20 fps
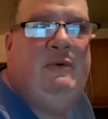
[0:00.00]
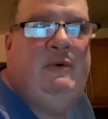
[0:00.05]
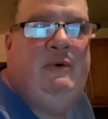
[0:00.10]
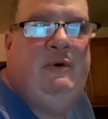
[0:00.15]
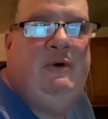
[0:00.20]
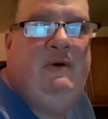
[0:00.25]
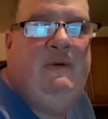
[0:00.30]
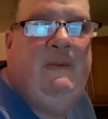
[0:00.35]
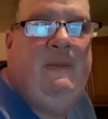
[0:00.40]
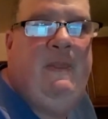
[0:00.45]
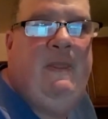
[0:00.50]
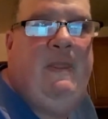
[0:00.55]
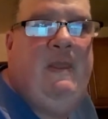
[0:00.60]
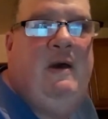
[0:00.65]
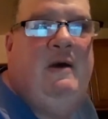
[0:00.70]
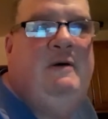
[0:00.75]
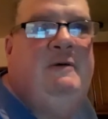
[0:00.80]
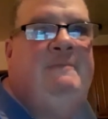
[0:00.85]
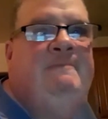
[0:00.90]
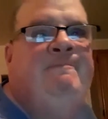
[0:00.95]
Order which
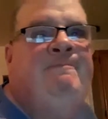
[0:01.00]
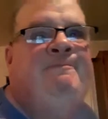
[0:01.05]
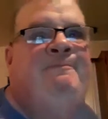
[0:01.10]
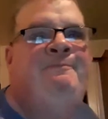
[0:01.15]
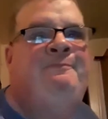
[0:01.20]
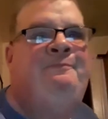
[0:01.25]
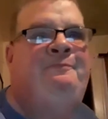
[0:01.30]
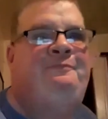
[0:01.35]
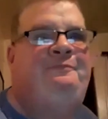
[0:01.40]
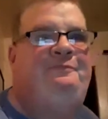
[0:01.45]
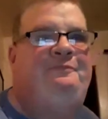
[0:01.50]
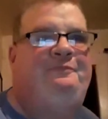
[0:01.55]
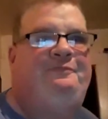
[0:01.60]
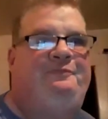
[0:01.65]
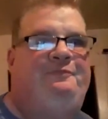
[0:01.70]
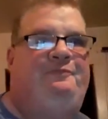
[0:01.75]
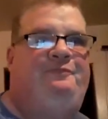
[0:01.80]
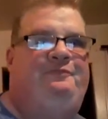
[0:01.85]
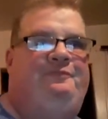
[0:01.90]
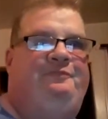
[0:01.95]
for you.
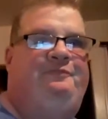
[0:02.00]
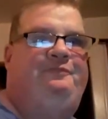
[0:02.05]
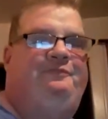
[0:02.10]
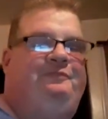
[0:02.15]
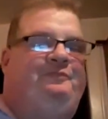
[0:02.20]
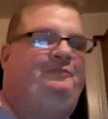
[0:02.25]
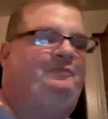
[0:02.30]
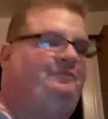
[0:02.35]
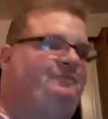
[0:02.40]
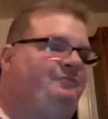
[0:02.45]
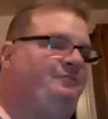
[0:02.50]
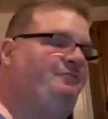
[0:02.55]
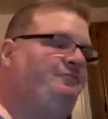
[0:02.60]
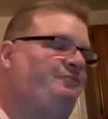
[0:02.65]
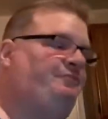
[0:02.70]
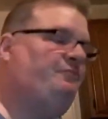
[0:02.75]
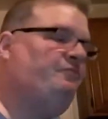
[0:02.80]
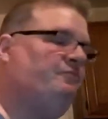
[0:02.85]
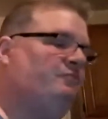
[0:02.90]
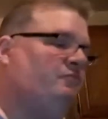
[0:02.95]
Order which
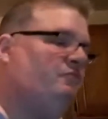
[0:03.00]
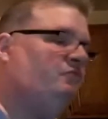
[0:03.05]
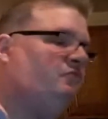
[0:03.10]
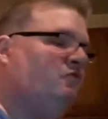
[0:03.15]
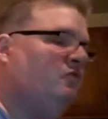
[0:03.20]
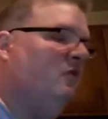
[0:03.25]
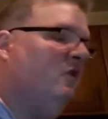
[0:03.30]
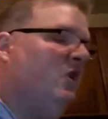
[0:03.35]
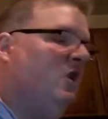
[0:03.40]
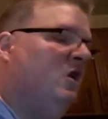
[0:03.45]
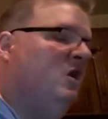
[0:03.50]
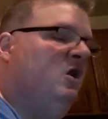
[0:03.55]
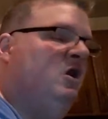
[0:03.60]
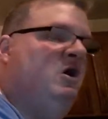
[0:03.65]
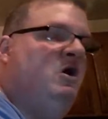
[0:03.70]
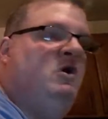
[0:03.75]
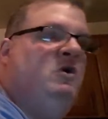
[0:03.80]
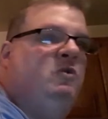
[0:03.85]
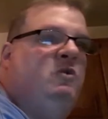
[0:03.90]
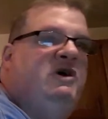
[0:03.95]
for you. Wait,
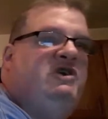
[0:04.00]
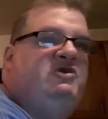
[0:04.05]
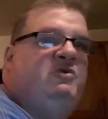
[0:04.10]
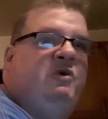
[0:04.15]
which?